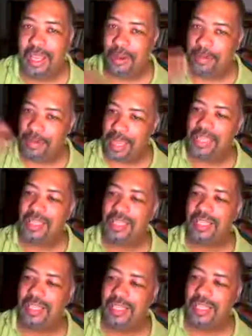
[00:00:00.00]
or
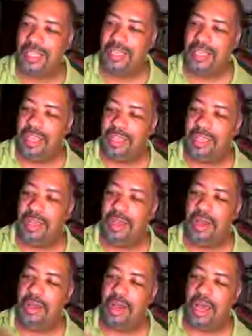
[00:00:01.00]
basically, you
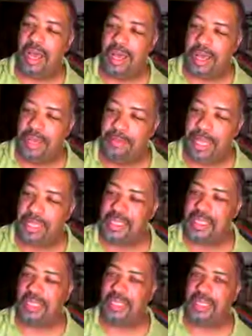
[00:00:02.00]
know,
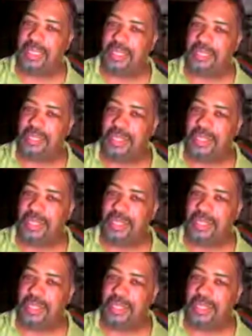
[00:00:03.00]
basically